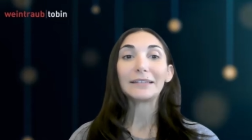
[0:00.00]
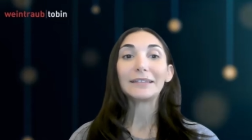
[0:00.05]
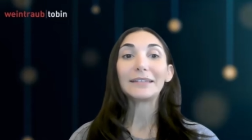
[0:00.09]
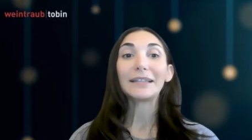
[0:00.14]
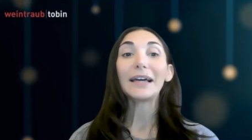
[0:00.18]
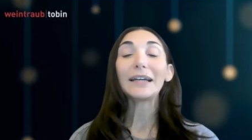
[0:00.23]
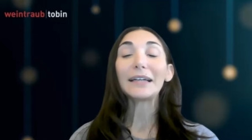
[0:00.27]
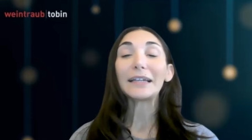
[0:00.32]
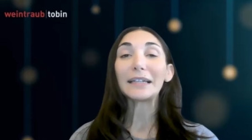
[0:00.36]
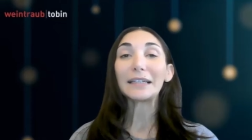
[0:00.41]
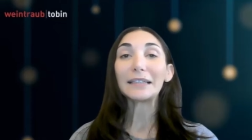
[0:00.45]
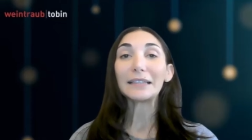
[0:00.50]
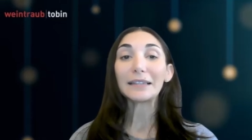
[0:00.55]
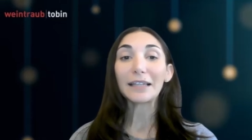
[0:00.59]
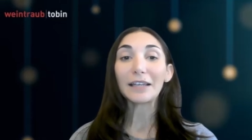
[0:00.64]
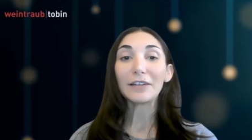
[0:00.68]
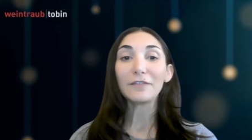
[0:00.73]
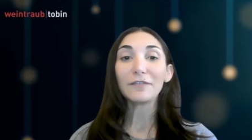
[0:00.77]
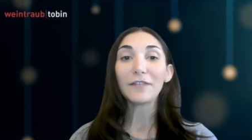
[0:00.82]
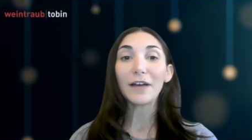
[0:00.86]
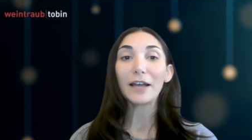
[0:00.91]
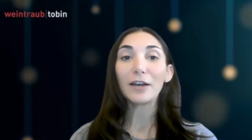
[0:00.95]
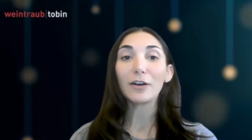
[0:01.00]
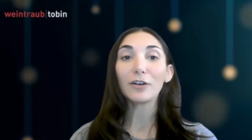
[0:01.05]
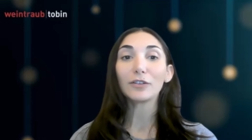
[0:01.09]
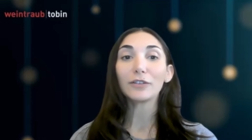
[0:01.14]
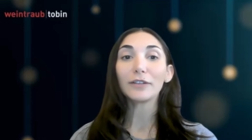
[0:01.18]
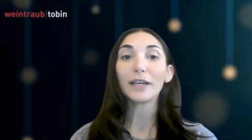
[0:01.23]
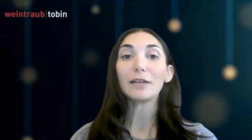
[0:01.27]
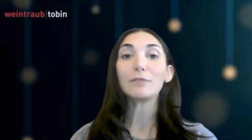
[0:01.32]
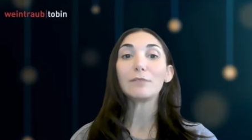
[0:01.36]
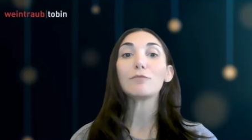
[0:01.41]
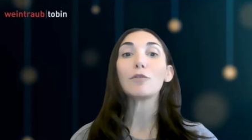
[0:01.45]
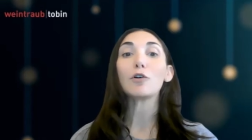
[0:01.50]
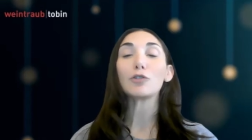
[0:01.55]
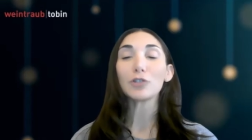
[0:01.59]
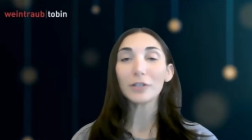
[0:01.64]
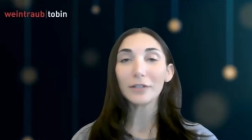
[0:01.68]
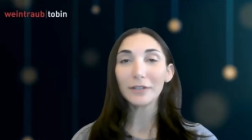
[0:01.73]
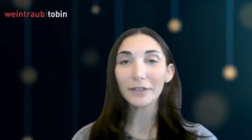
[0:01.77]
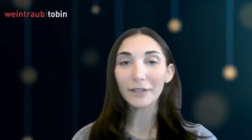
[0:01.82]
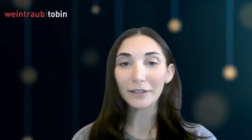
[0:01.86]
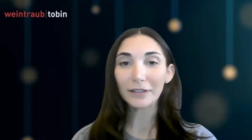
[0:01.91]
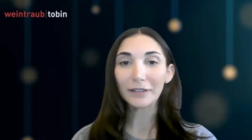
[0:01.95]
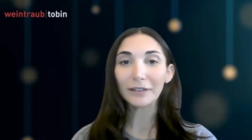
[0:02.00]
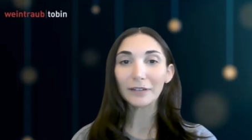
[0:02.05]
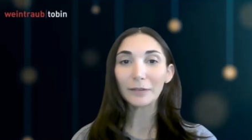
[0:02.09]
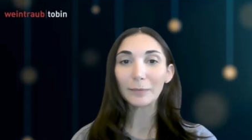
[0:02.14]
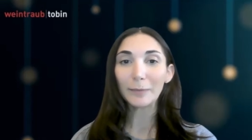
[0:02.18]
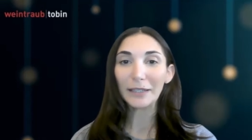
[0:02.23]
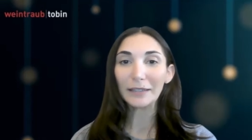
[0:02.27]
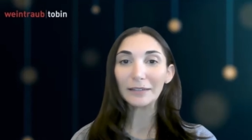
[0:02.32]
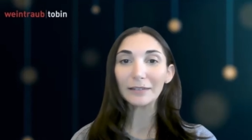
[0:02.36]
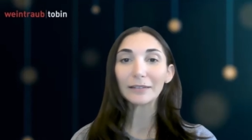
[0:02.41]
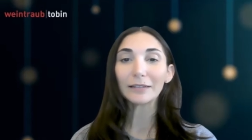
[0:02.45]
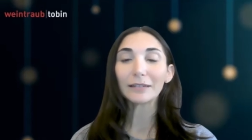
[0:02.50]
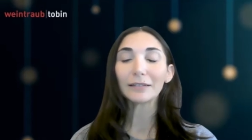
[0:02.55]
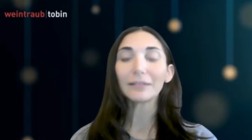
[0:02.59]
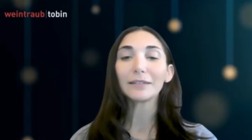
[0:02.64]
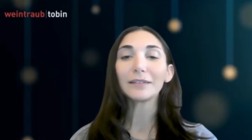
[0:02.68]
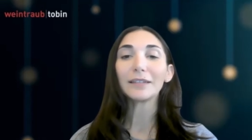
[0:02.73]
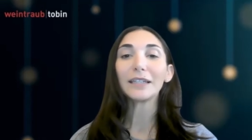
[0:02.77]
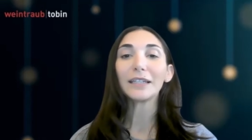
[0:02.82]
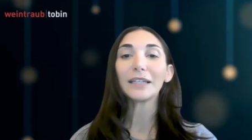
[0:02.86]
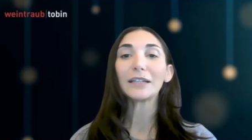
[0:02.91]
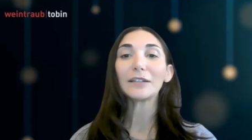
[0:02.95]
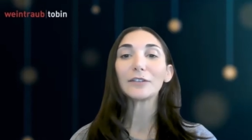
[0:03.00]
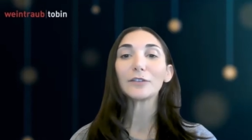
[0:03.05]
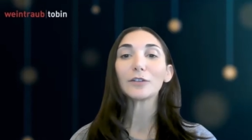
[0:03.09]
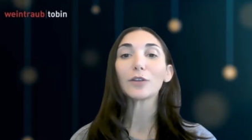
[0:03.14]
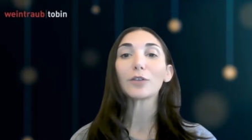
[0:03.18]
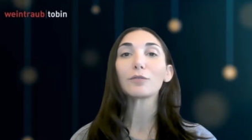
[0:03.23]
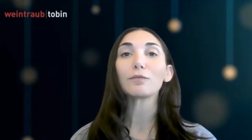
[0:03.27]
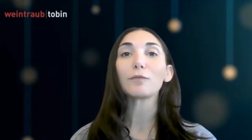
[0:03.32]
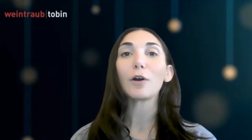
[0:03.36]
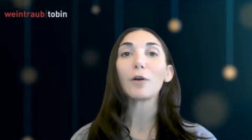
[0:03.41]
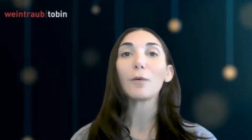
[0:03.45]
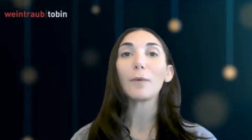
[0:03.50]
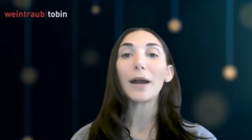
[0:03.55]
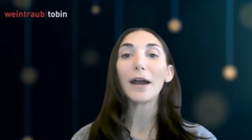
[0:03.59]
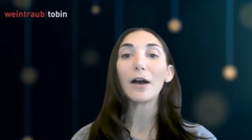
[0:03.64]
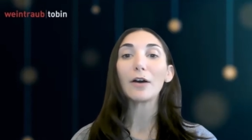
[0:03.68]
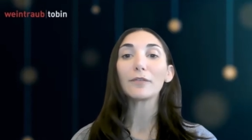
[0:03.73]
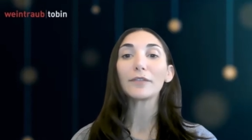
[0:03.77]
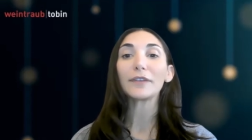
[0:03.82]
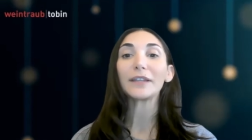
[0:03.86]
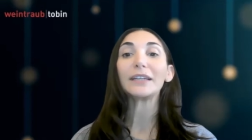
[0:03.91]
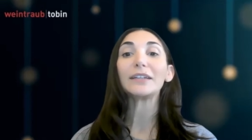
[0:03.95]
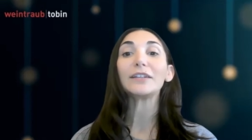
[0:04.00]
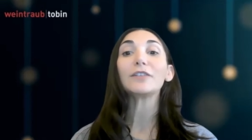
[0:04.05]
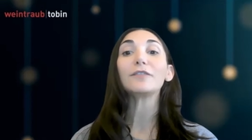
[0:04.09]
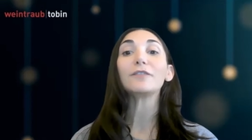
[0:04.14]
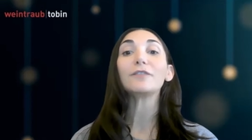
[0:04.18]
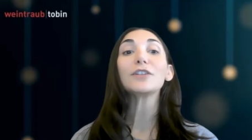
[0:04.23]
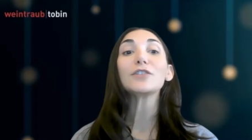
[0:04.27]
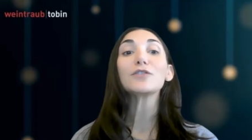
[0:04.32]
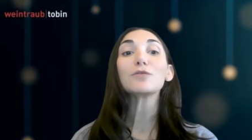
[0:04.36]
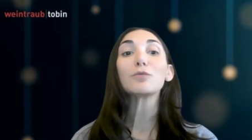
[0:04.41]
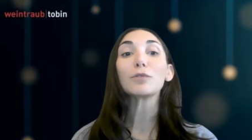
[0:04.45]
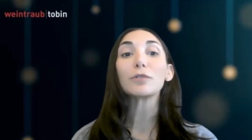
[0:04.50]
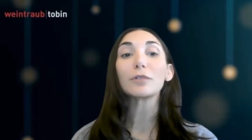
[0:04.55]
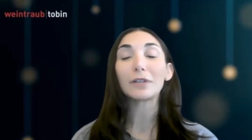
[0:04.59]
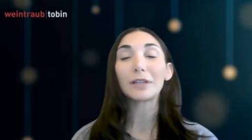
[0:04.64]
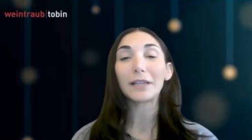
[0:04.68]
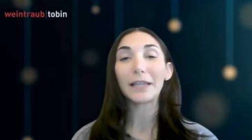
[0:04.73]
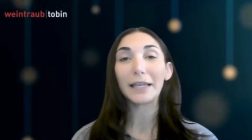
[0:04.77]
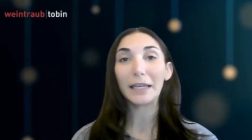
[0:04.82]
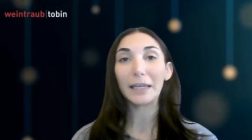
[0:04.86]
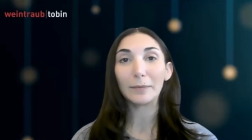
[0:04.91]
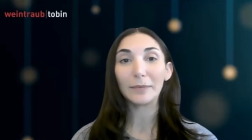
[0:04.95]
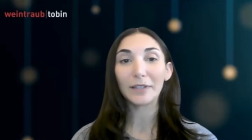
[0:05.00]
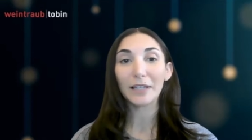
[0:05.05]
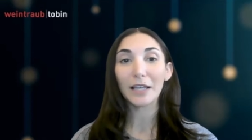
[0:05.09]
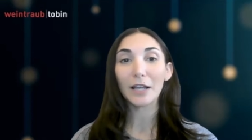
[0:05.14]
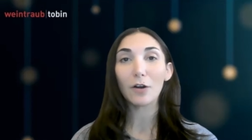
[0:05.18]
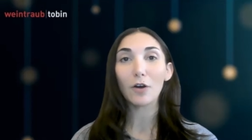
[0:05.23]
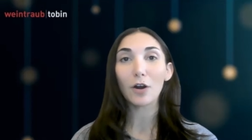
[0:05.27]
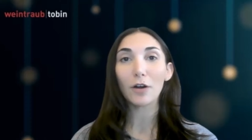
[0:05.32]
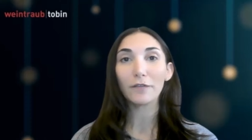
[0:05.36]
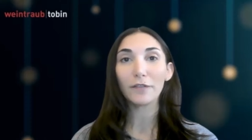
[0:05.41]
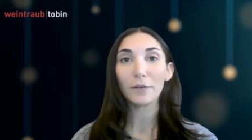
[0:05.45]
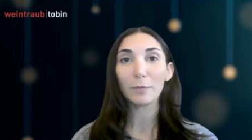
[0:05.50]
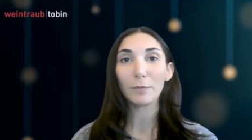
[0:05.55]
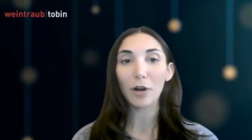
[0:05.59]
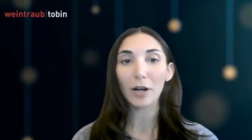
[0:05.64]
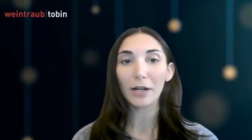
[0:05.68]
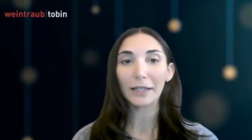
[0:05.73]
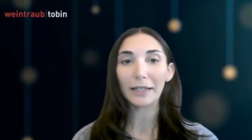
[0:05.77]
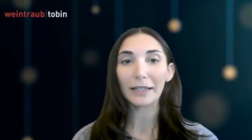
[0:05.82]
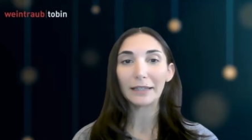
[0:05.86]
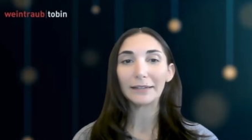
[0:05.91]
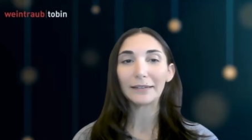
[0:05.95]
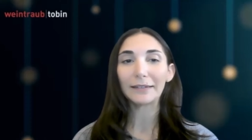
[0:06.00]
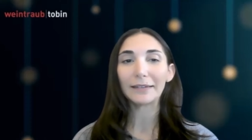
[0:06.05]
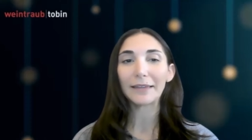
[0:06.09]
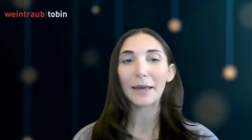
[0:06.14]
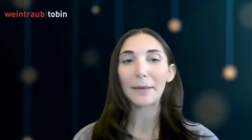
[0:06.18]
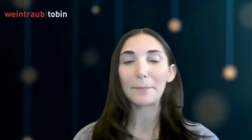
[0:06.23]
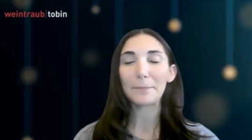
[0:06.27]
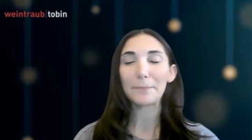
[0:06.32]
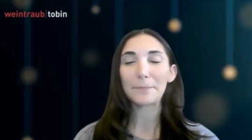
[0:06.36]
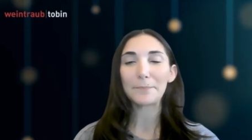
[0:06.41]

Second, they filed a motion to dismiss, seeking to throw out the individual claims that Harvey brought against them.